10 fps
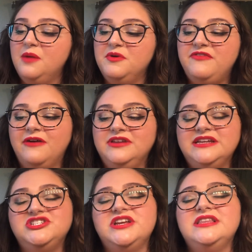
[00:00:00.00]

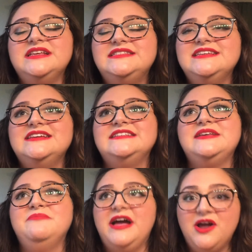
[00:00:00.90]
foundation. This is
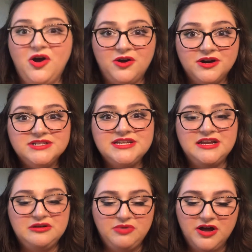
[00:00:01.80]
my heart in
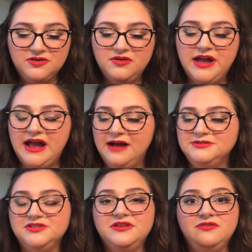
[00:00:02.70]
a bottle. I
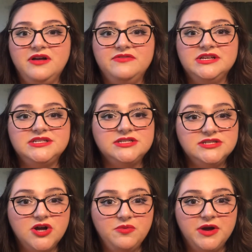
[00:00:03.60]
absolutely love this
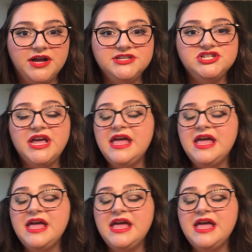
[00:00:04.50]
so much.